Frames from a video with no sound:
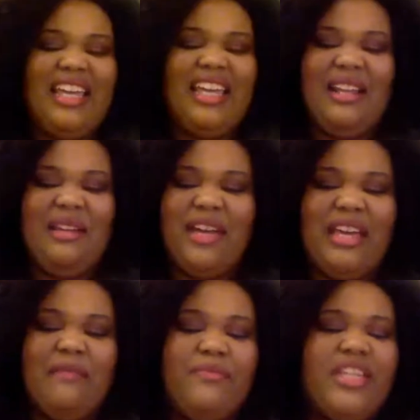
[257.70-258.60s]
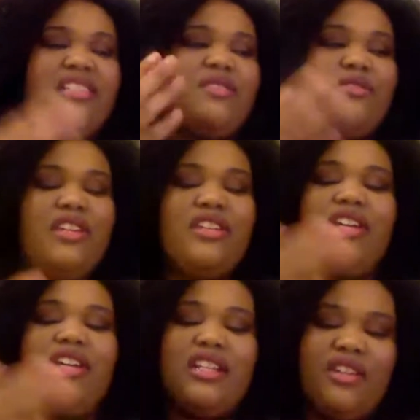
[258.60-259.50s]
Anyway, and so then you
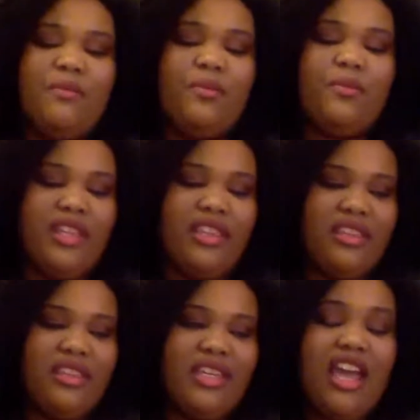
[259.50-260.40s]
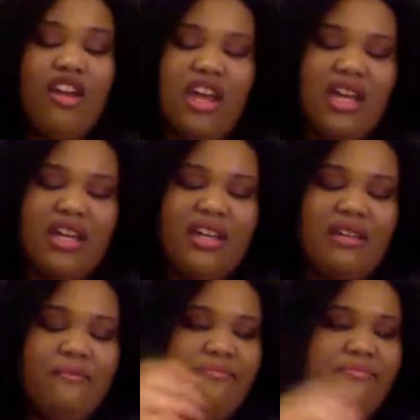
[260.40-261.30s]
catch up with Carrick
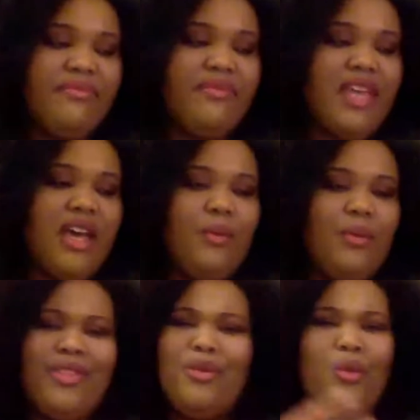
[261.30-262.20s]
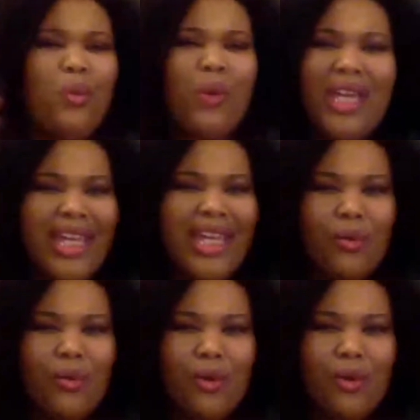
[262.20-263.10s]
with the weed
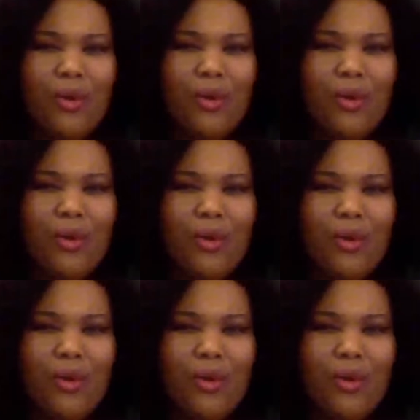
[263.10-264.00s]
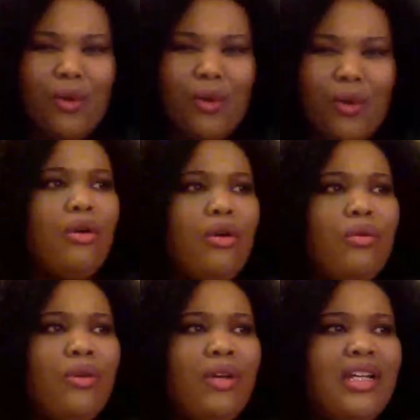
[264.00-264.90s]
growers. This was
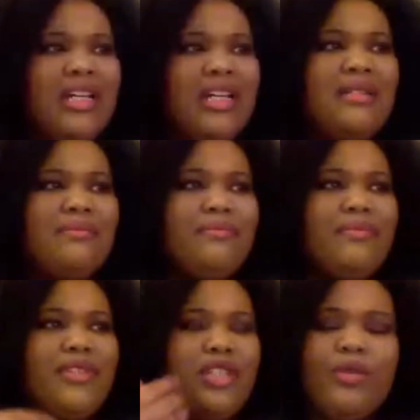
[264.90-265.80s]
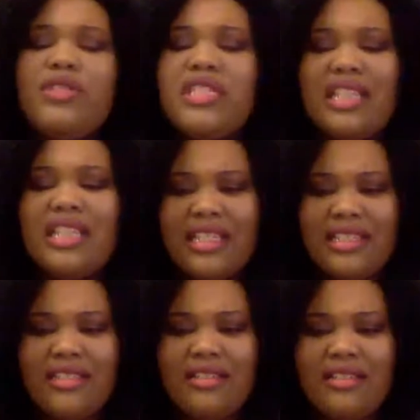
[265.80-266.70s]
so
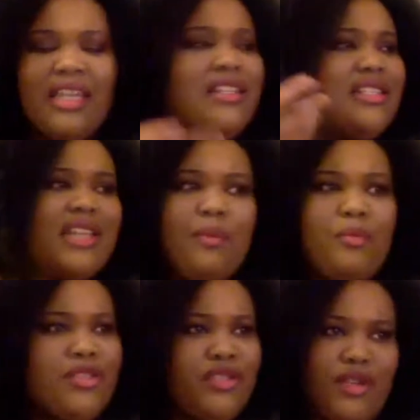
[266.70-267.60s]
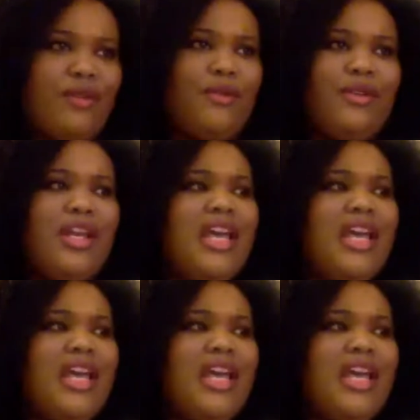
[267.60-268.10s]
useless in this episode.